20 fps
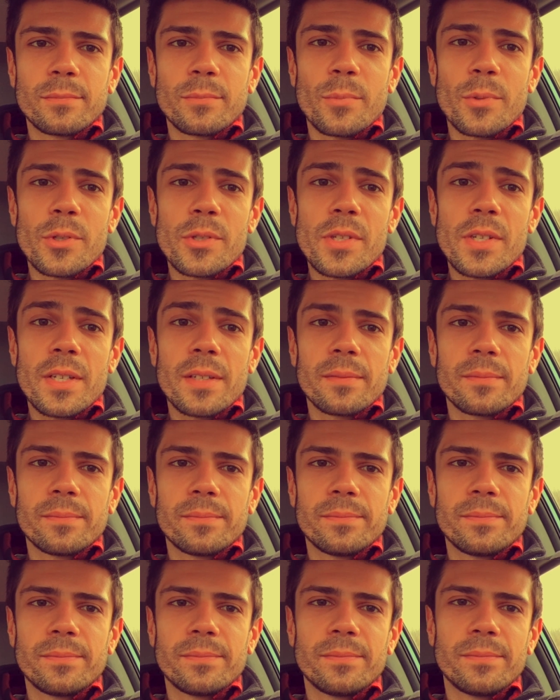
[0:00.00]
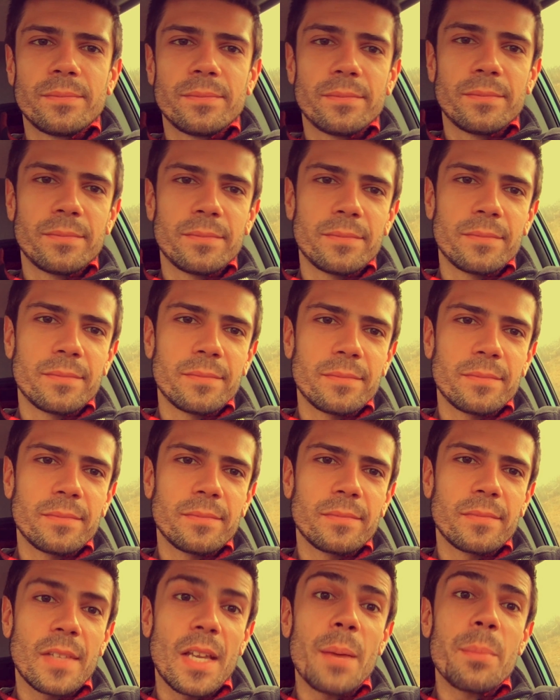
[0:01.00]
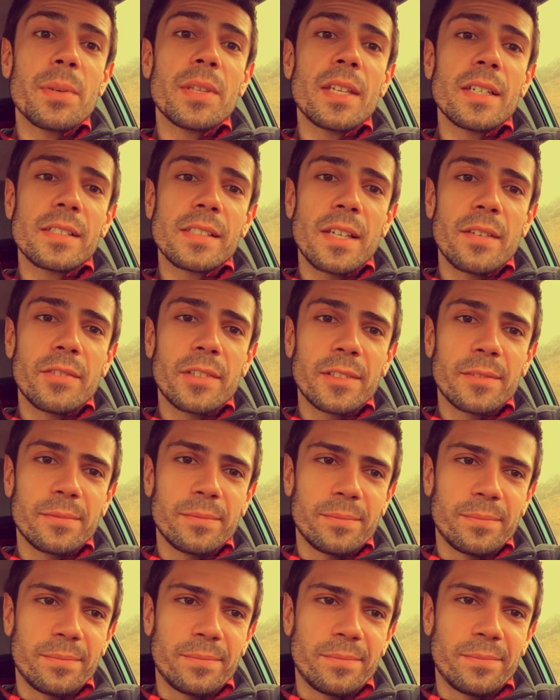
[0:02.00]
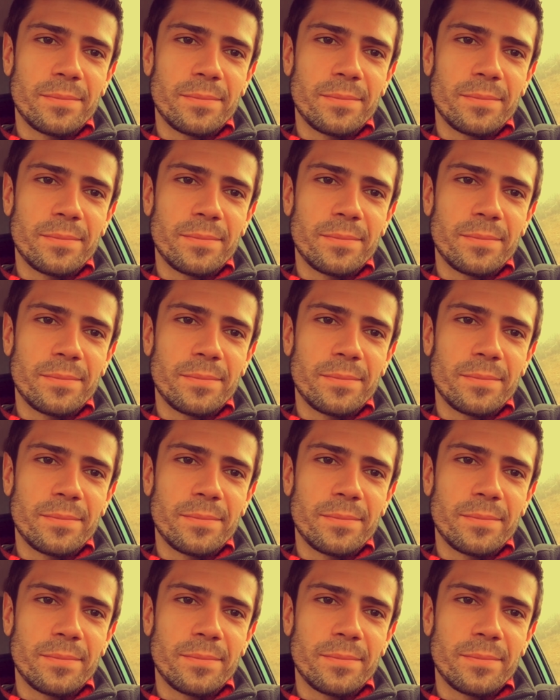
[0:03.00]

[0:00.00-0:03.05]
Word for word: We'll see. Happy Thanksgiving.